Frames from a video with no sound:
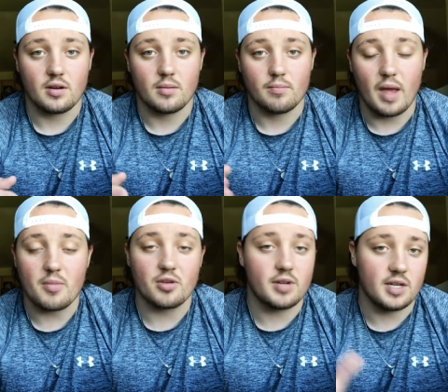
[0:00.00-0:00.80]
maybe
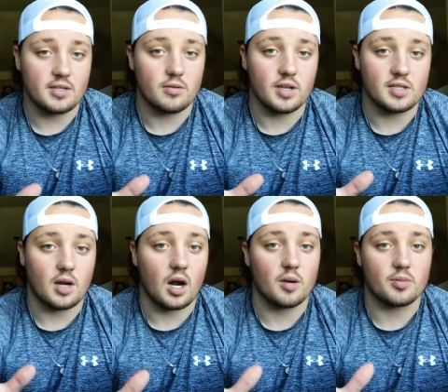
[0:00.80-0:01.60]
you didn't do this
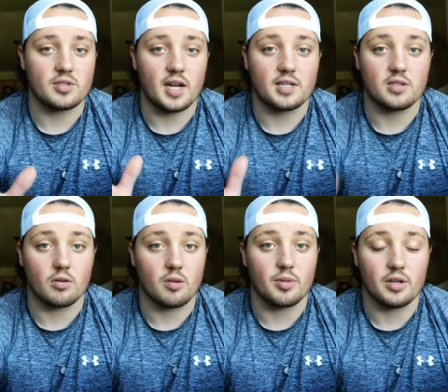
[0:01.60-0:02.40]
100% to
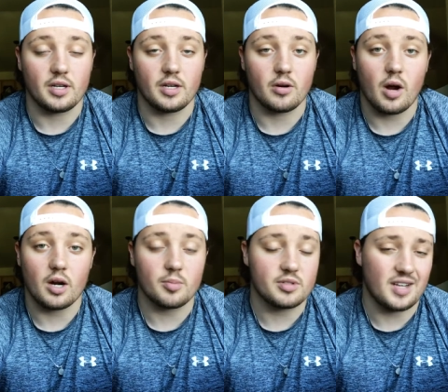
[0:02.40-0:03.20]
your ability or
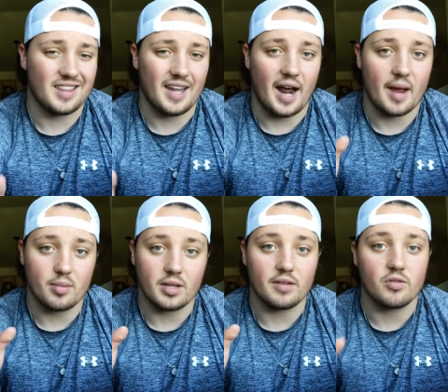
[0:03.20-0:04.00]
100% that I
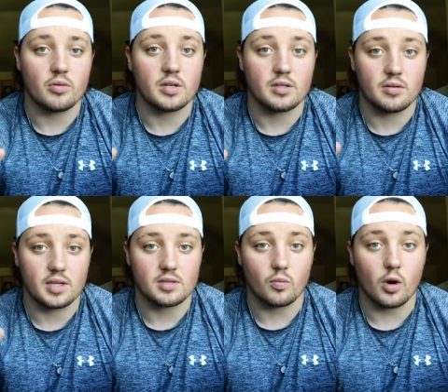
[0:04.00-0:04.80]
believe you can do
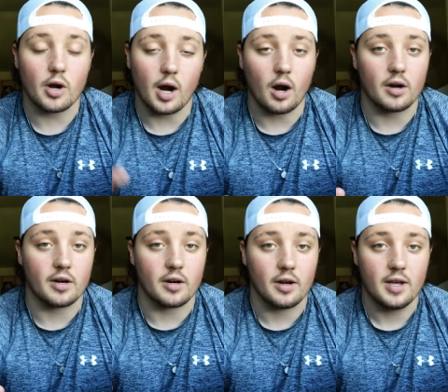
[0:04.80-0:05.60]
this. Work
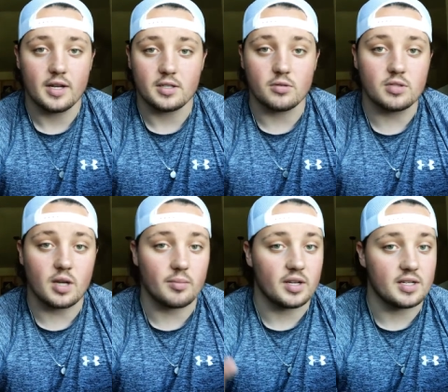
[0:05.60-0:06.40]
harder, do
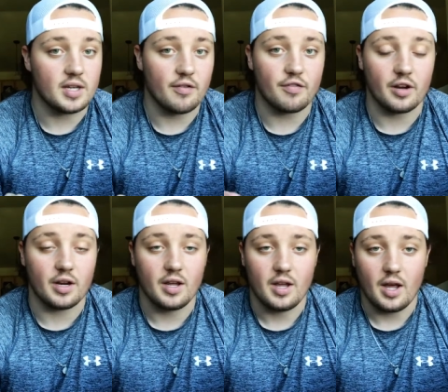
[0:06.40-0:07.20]
something different.
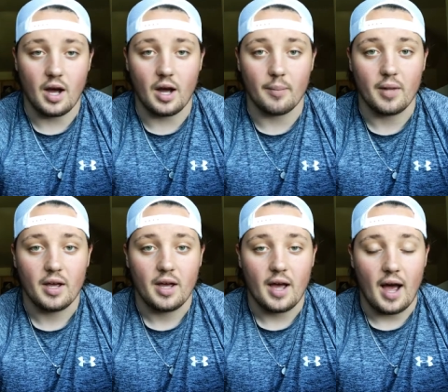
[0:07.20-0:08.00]
Um,
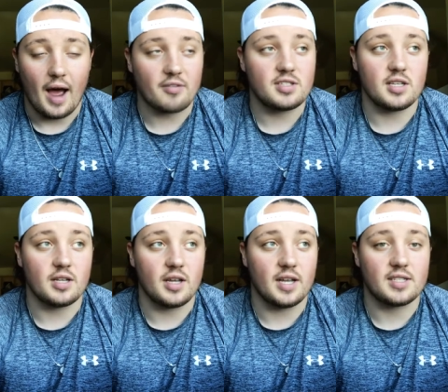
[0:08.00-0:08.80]

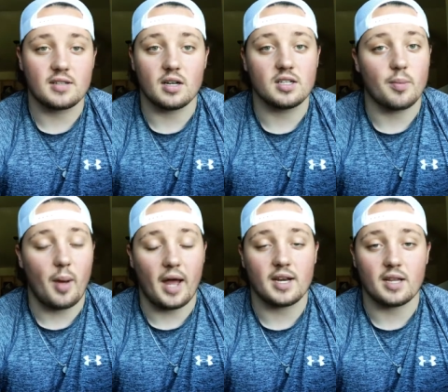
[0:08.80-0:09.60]
obviously, it's going to
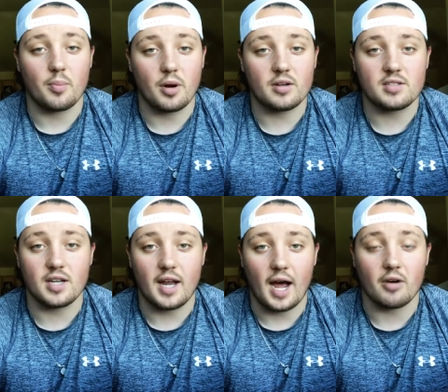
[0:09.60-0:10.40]
depend on the
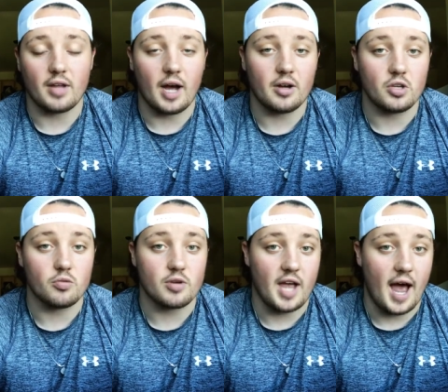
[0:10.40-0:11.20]
person how the, how you
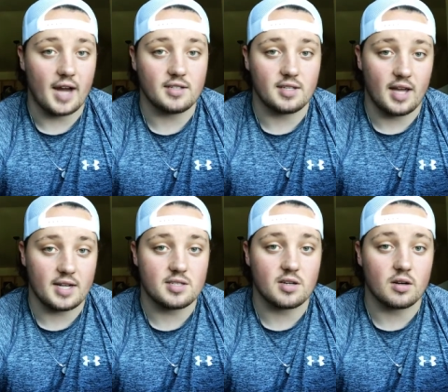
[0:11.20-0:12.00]
react to that
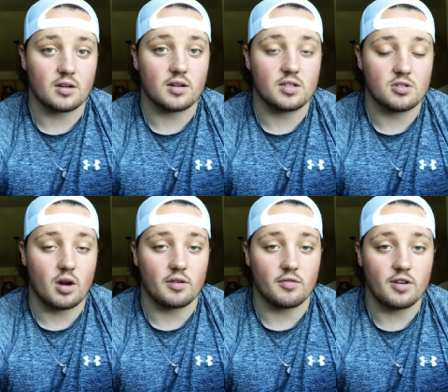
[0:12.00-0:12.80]
certain
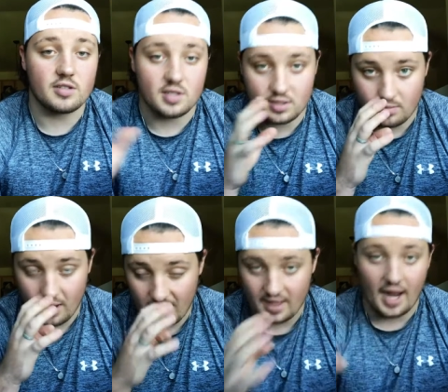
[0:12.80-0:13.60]
constructive criticism,
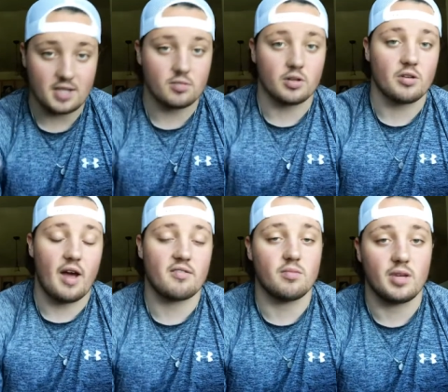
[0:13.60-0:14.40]
and that's where you
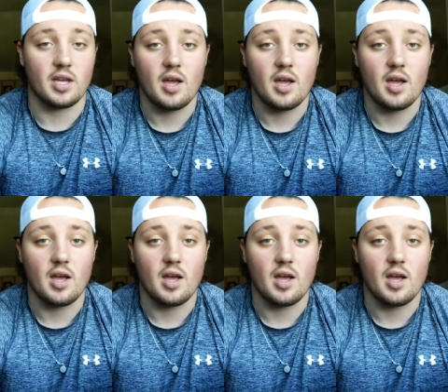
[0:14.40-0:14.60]
have to be